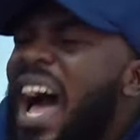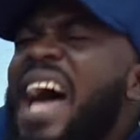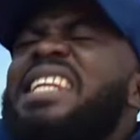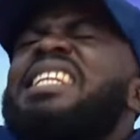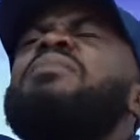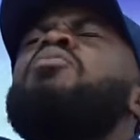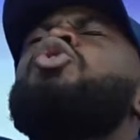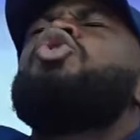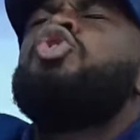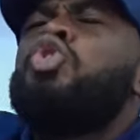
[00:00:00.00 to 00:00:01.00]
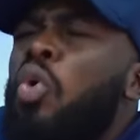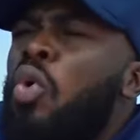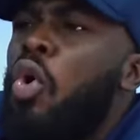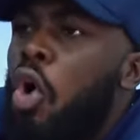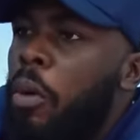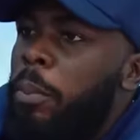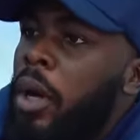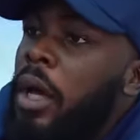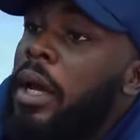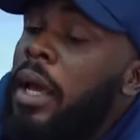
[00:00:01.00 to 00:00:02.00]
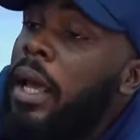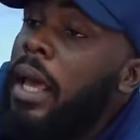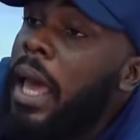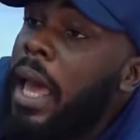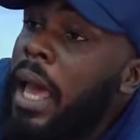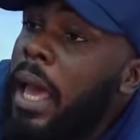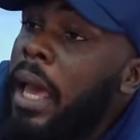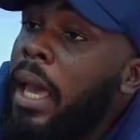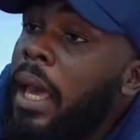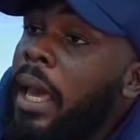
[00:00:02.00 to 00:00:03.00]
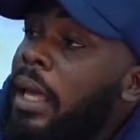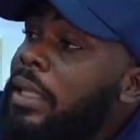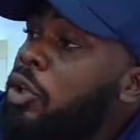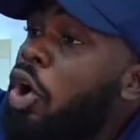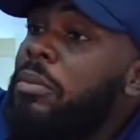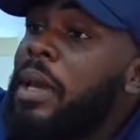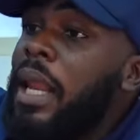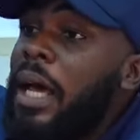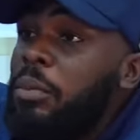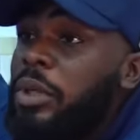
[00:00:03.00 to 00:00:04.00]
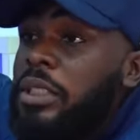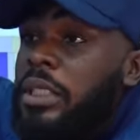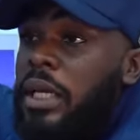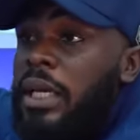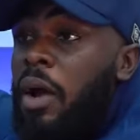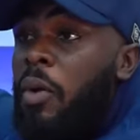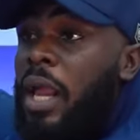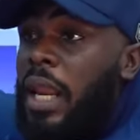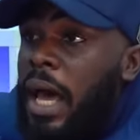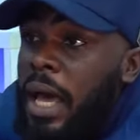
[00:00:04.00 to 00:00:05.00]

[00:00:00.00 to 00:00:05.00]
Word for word: and they must show up. Eh, Third Mainland Bridge, get wala,